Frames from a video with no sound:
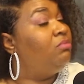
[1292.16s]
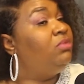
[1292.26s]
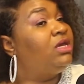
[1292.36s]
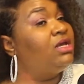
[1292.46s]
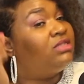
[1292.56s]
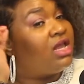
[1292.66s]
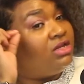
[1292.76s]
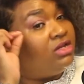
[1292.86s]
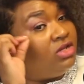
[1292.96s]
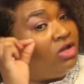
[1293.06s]
because
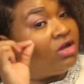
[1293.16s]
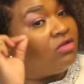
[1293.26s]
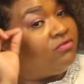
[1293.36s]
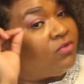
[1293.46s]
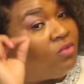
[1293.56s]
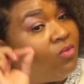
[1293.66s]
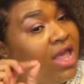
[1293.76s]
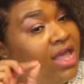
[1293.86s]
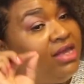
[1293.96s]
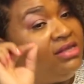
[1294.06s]
they look for
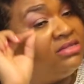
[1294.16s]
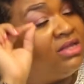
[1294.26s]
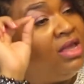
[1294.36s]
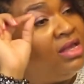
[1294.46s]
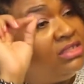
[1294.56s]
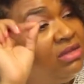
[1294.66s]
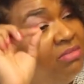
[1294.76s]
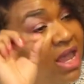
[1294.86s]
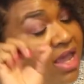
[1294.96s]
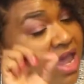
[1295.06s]
ways to
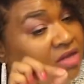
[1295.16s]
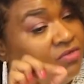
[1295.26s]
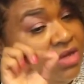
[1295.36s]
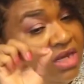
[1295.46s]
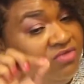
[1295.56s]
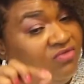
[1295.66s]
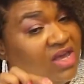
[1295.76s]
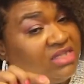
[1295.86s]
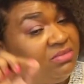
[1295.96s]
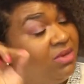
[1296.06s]
make every
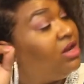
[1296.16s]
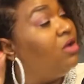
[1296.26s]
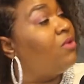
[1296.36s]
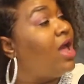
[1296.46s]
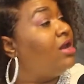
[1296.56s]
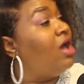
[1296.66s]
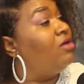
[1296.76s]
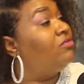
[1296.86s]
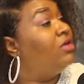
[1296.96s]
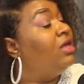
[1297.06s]
investment a
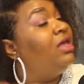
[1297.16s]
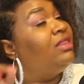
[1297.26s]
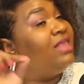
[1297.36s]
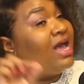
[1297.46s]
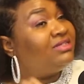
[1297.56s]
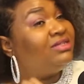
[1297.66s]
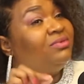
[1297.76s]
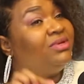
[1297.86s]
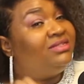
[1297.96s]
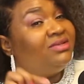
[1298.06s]
write-off. That's
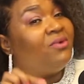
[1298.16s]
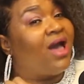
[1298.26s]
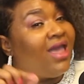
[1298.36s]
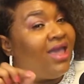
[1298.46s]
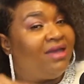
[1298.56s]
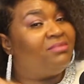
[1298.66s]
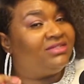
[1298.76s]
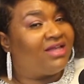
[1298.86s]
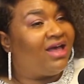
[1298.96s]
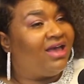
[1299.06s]
the reason why
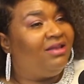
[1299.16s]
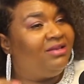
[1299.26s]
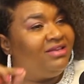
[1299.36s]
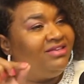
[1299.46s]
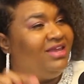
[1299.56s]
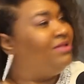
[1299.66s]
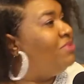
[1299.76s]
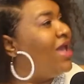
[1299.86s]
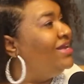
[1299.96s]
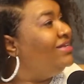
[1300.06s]
Amazon
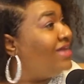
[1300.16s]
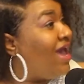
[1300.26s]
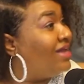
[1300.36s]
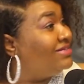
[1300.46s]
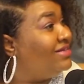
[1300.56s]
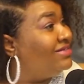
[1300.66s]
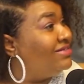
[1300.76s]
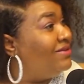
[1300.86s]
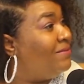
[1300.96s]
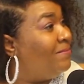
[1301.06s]
didn't pay any taxes.